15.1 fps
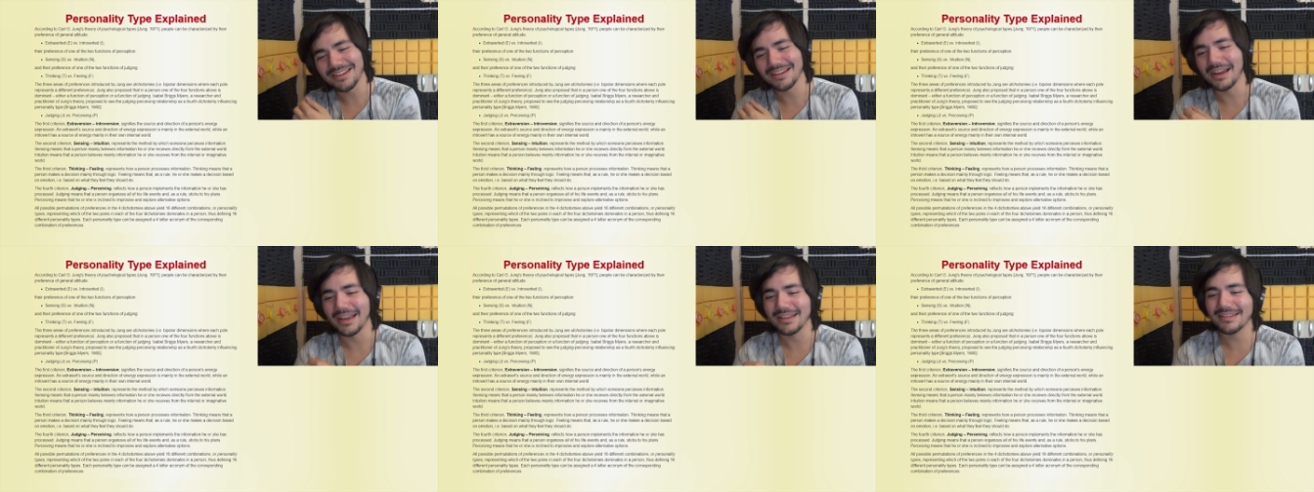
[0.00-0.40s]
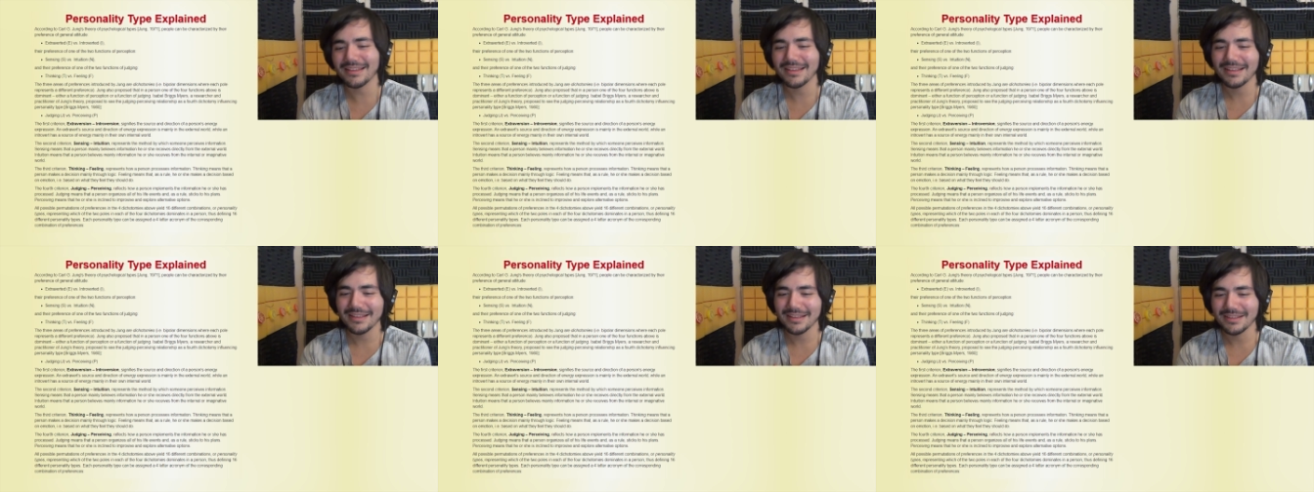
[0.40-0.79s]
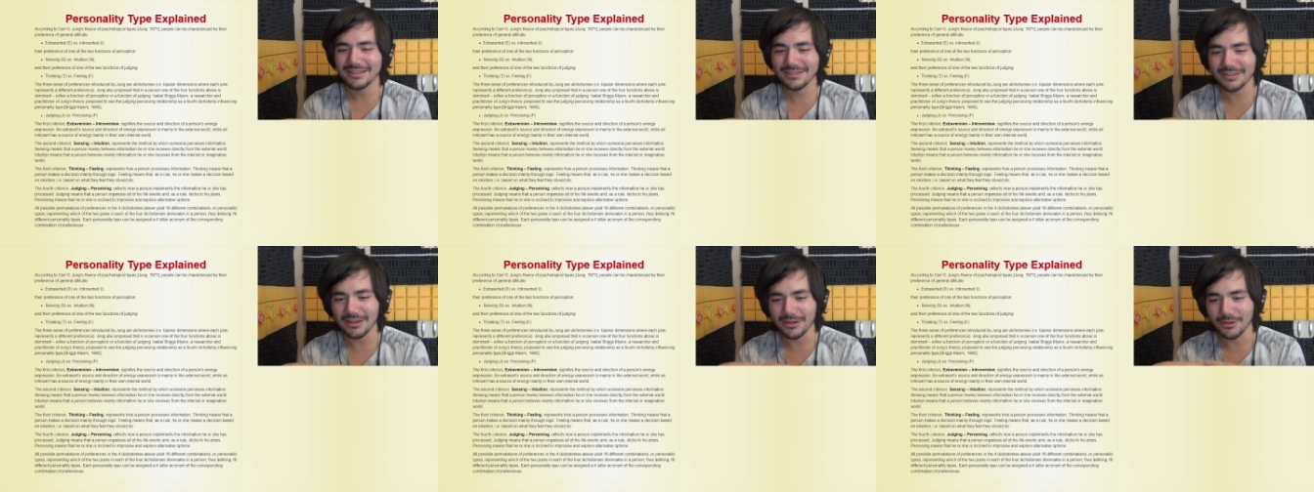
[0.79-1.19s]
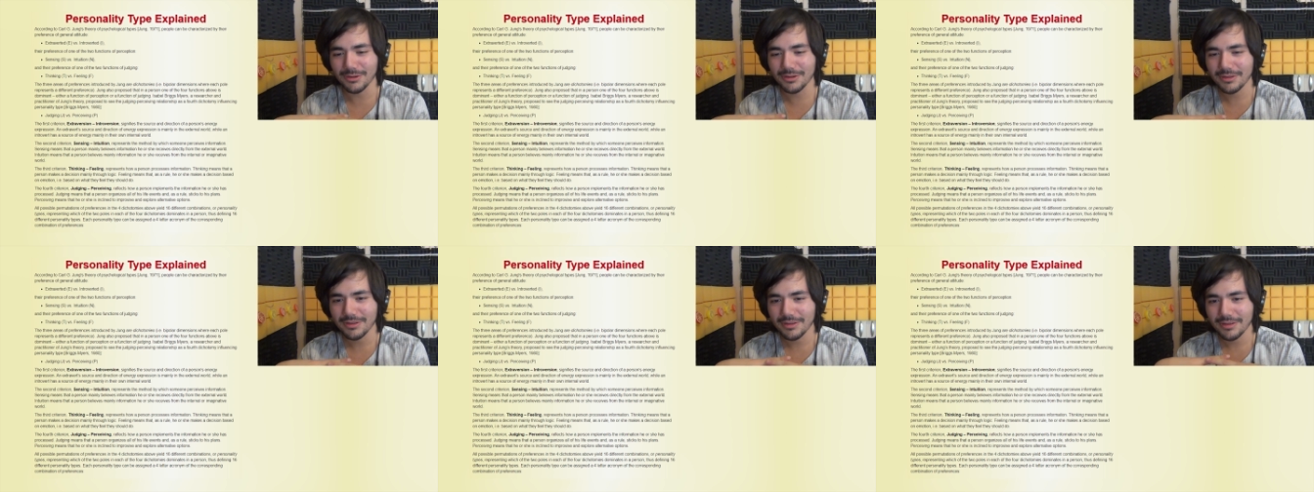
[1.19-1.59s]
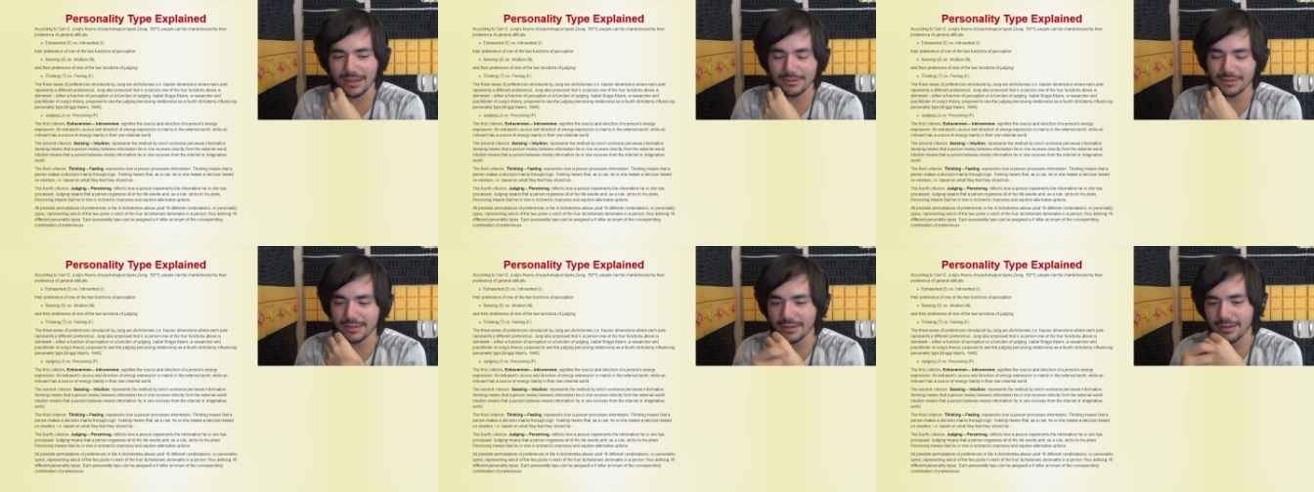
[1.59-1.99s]
Alright, so
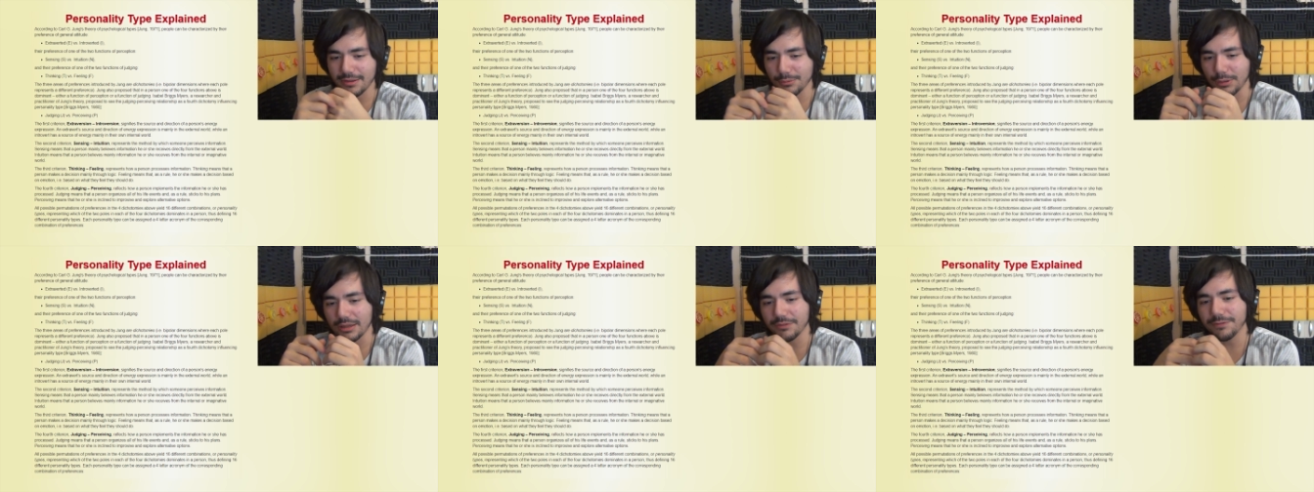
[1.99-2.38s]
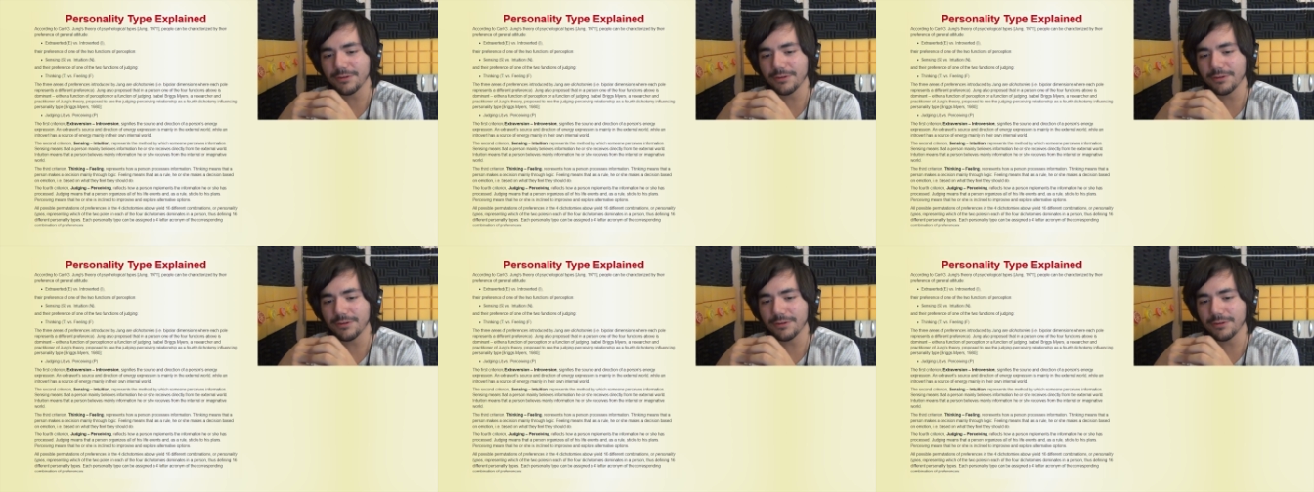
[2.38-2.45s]
I'll read it as well. The